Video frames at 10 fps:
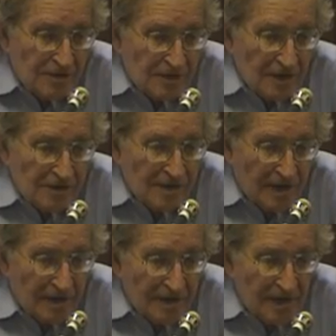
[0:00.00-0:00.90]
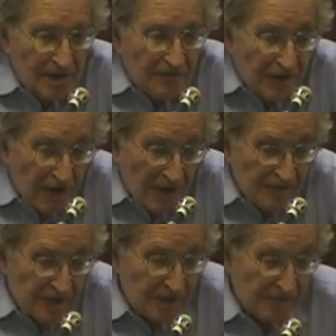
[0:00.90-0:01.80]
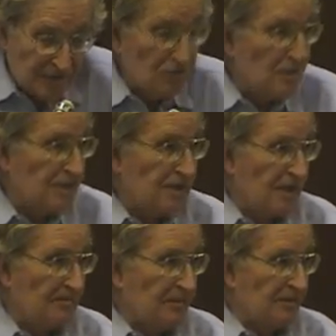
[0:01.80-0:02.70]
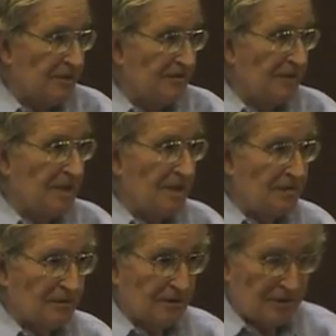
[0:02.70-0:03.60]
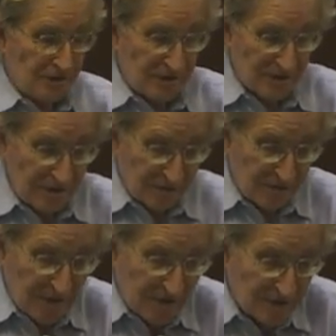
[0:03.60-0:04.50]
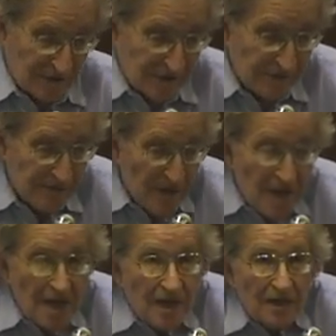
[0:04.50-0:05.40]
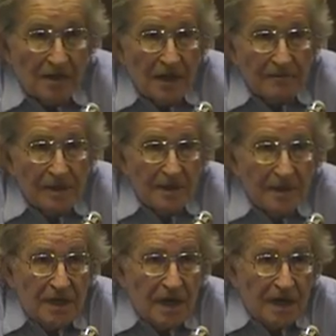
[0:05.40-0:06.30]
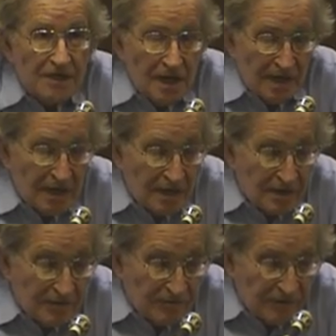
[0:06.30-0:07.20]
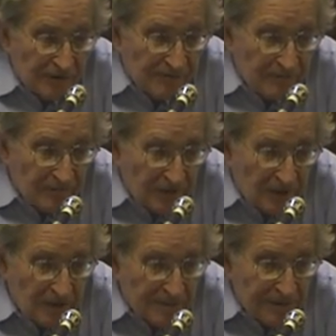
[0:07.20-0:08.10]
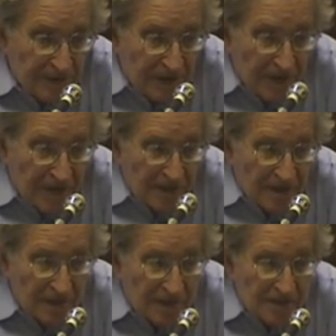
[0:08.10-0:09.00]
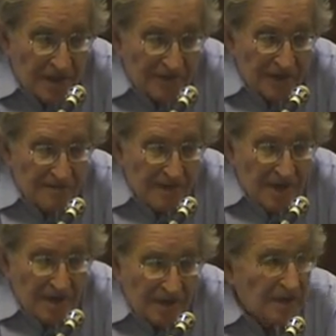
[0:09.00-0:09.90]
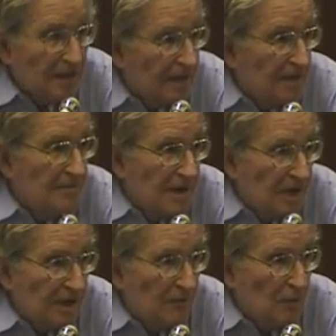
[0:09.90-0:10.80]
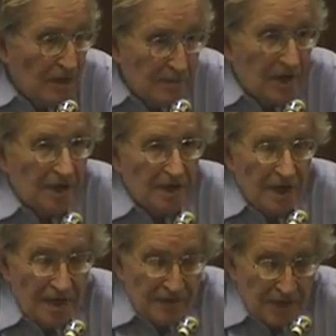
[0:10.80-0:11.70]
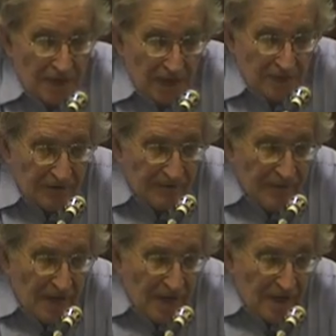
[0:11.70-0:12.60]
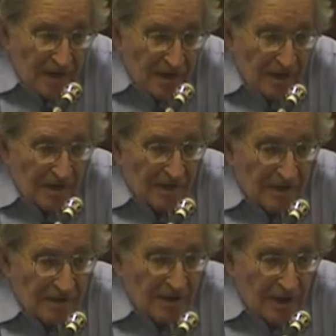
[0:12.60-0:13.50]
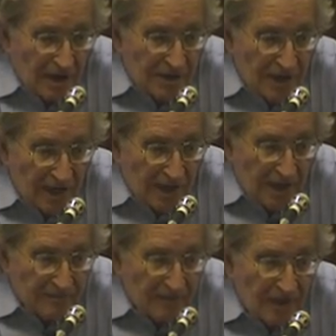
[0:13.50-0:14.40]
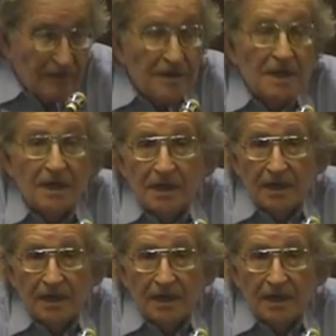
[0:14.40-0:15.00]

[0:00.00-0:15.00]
gives two examples of the evil scourge of terrorism, namely the hijacking of TWA 897, killing one American Navy diver, and the hijacking of the Achille Lauro, the boat